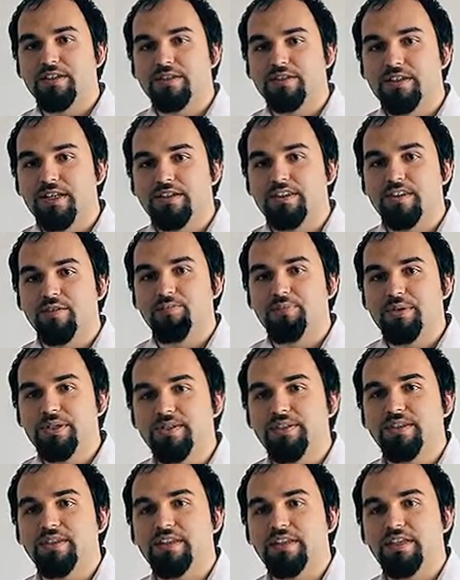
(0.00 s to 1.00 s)
that
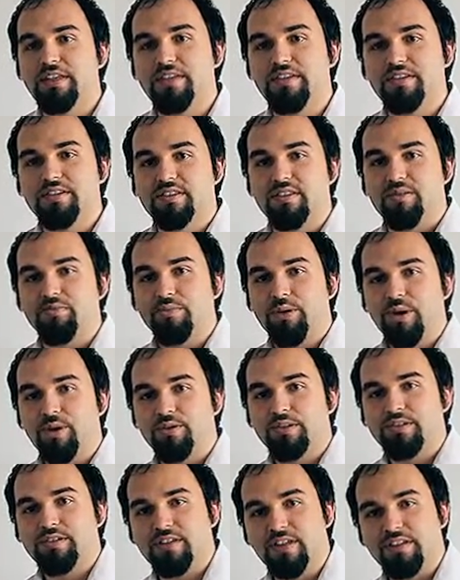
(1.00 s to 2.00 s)
appeared in the
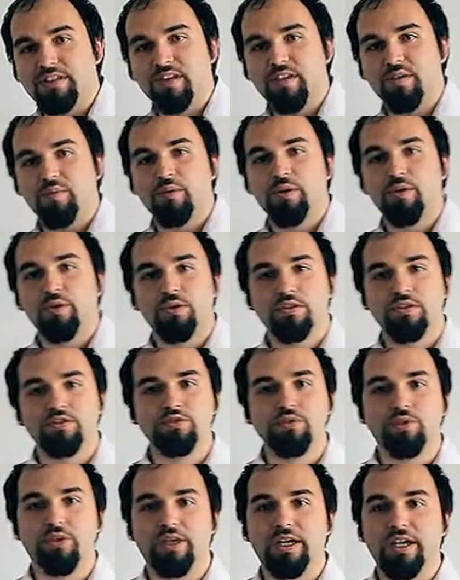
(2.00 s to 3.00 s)
steampowered.com
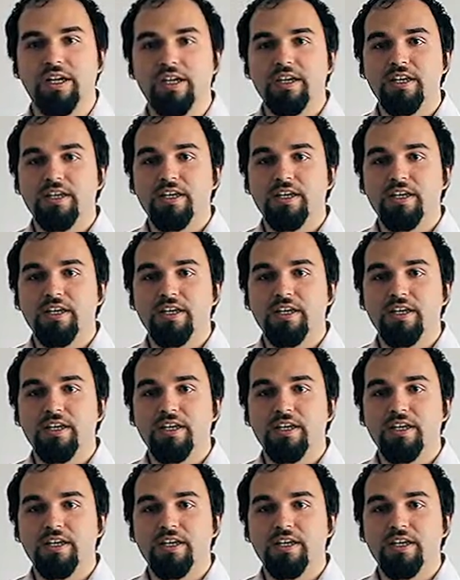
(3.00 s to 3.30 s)
store.